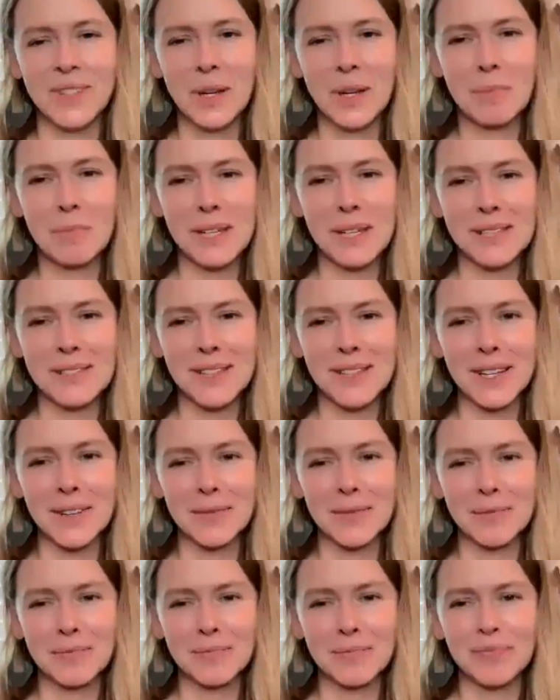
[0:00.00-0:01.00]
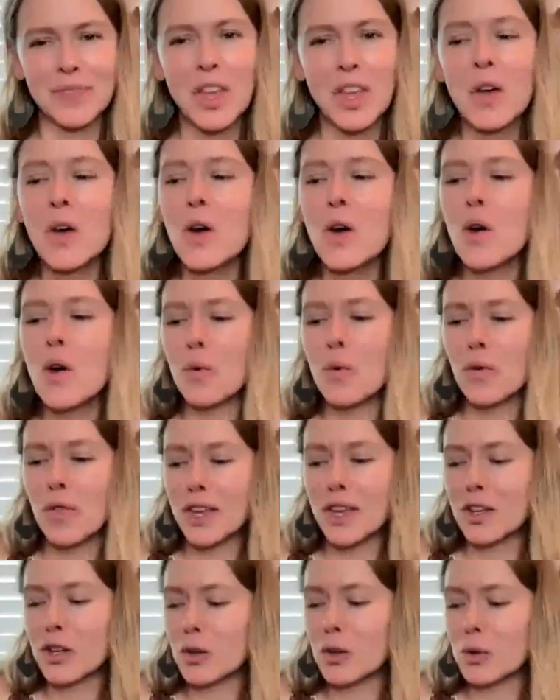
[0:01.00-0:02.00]
Amazing. Well,
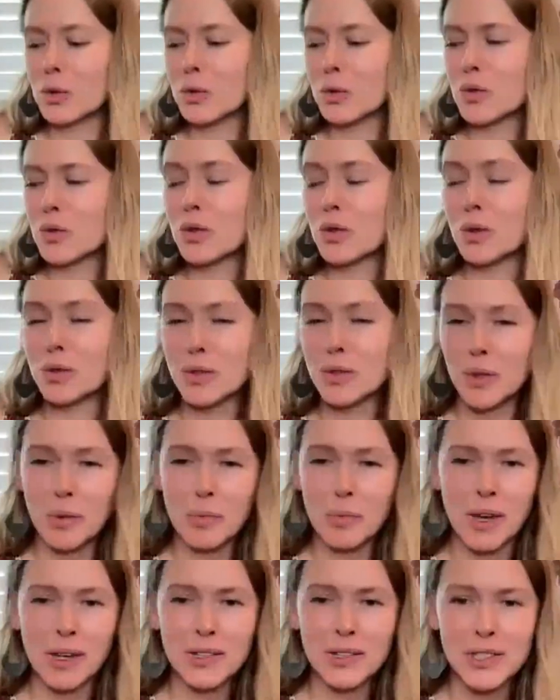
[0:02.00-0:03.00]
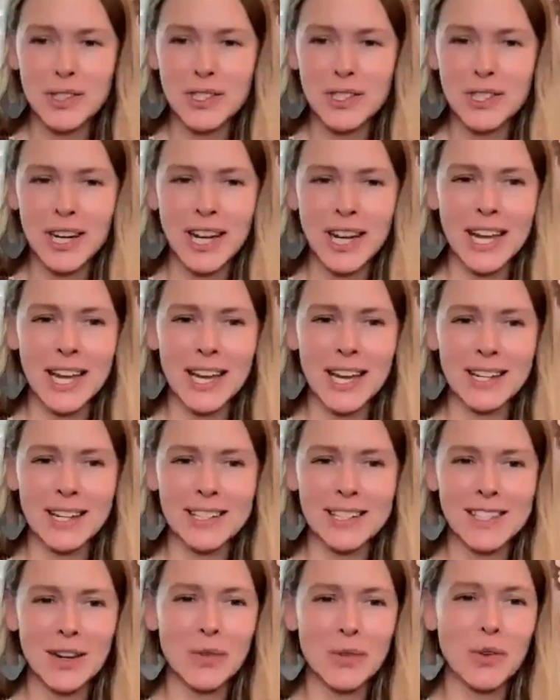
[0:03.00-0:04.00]
thank you so much.
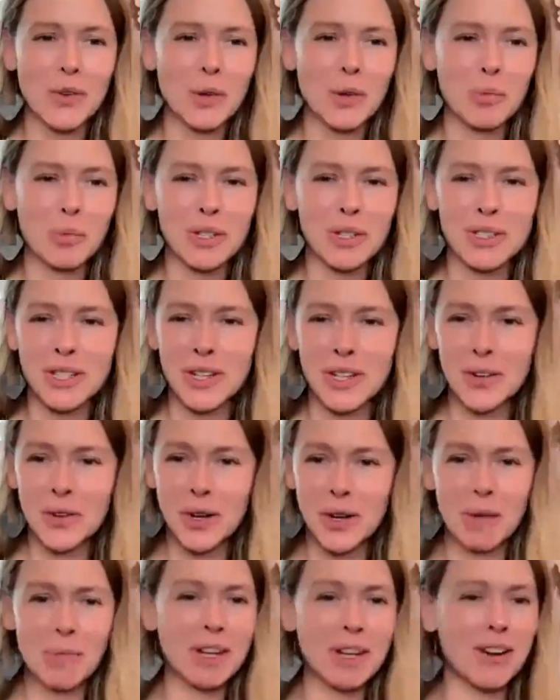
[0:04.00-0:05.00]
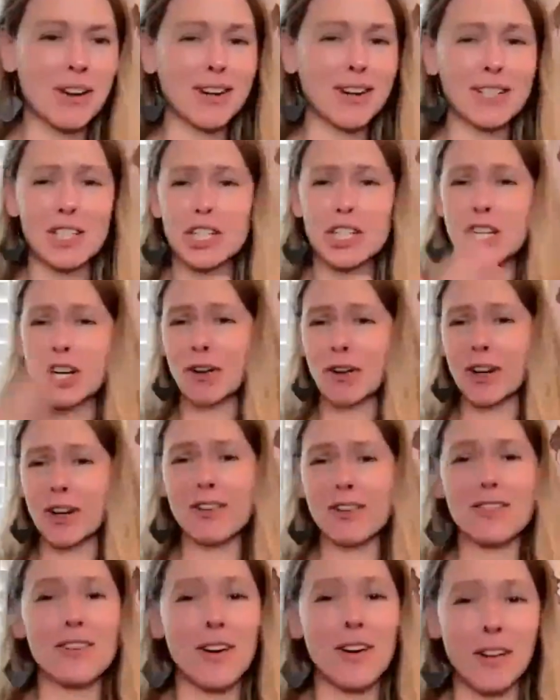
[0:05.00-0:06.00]
And I really appreciate you coming on, sharing
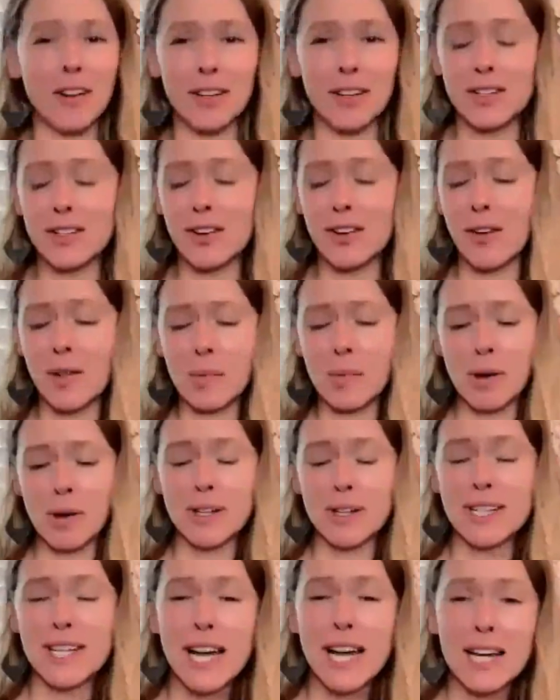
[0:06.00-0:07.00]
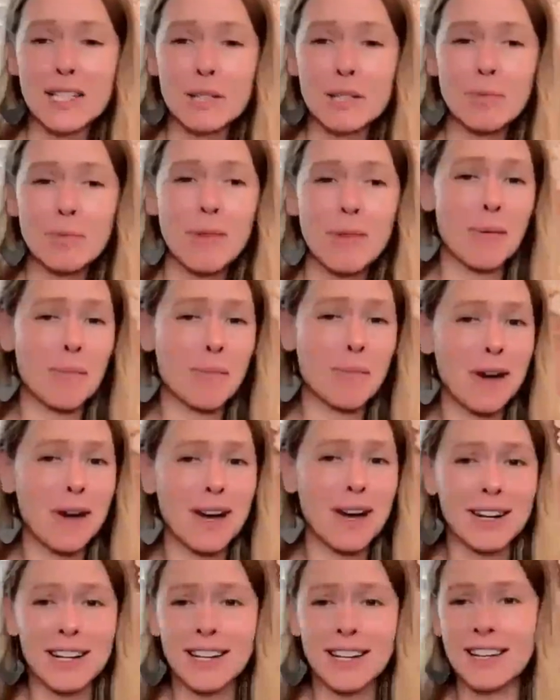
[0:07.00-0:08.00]
your knowledge all about attachment, the
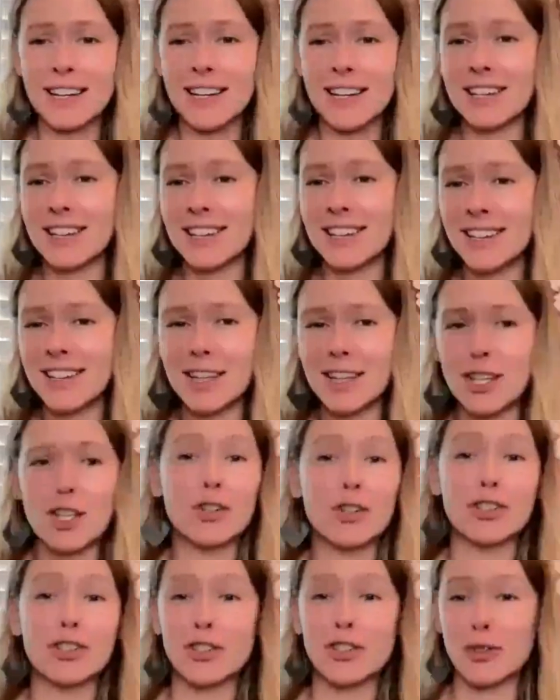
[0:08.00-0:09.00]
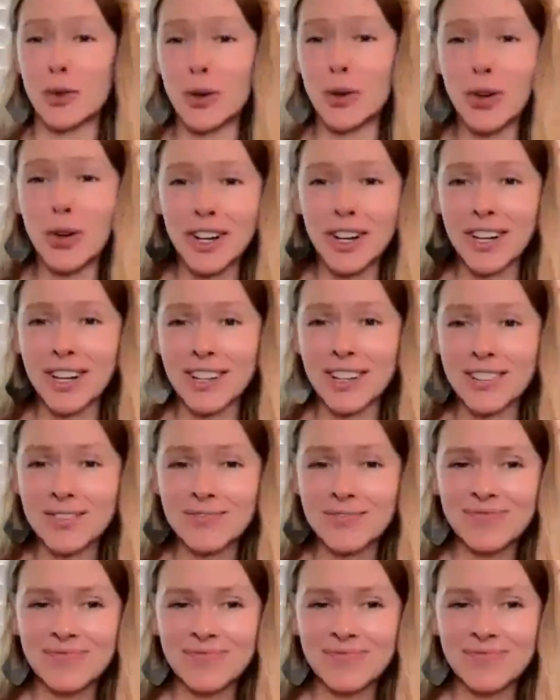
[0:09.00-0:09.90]
body, your story.